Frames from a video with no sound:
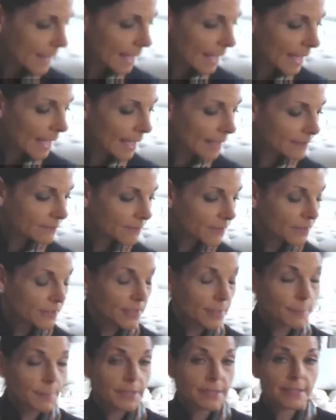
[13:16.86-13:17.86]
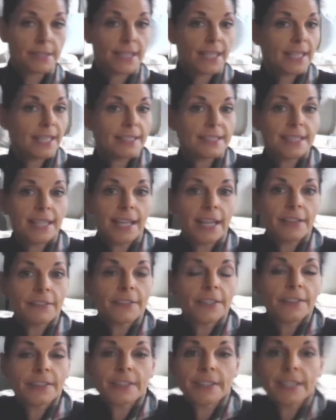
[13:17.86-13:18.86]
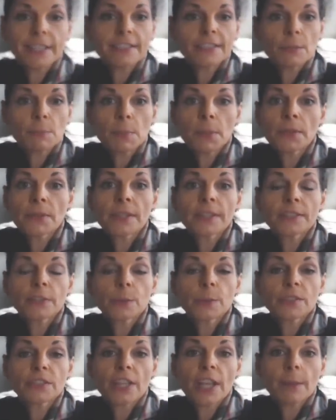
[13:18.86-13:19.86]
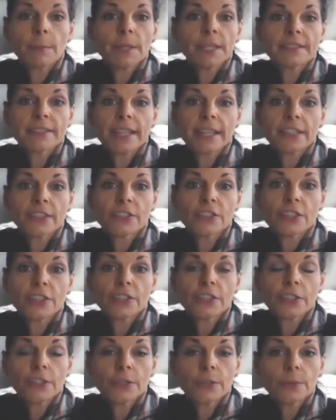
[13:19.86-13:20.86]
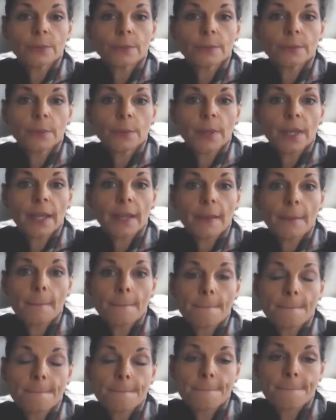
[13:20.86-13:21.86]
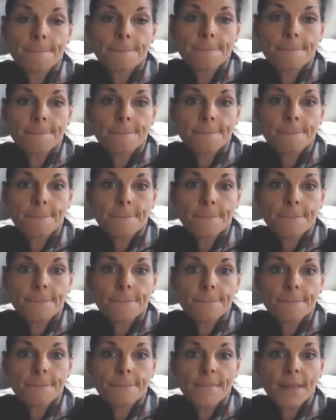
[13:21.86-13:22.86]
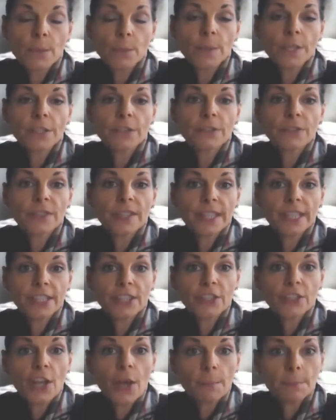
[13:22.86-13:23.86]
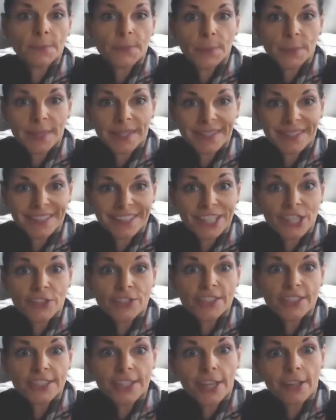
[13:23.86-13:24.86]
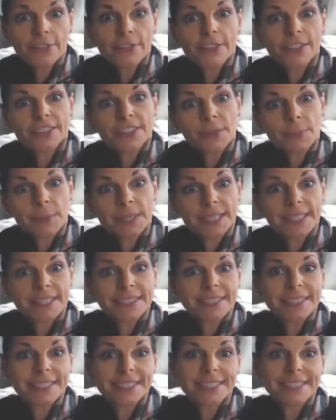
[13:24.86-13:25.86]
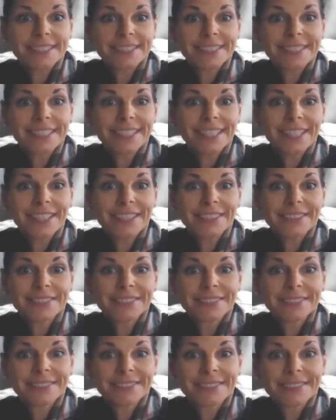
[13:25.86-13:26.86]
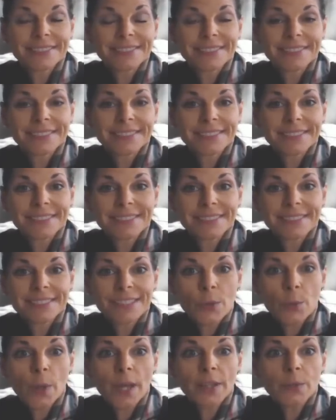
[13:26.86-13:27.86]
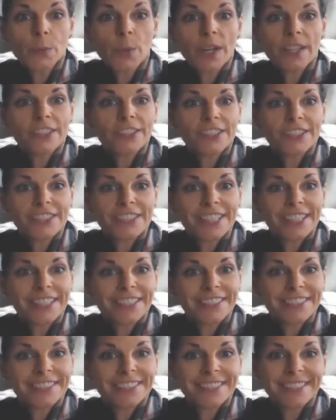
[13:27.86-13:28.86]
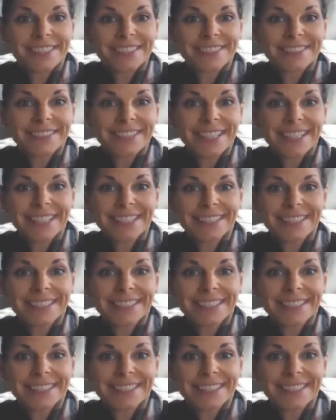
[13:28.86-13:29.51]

and for some reason, like I said, I felt the need to pull this, which came in as energy too. Okay, what are you filling your cups with? Your stuff or someone else's? You know, wine, water, or tears, right?